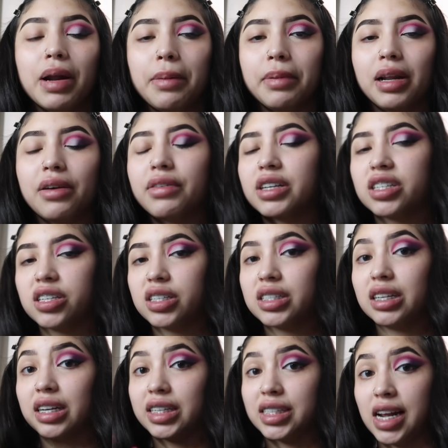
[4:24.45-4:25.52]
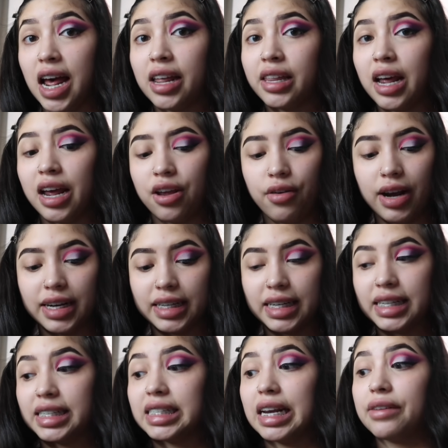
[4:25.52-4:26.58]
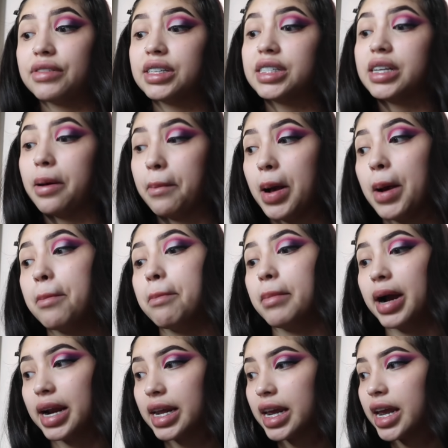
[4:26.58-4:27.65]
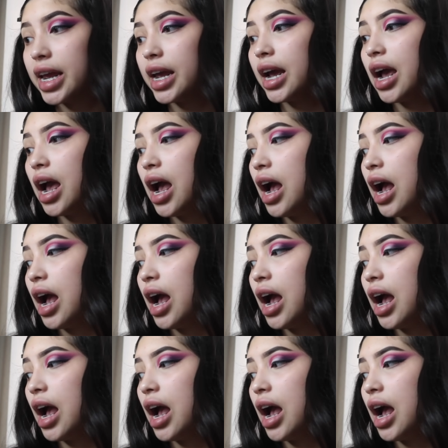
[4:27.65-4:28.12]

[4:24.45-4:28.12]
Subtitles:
But I believe it's just Lizette, and you guys can save some money.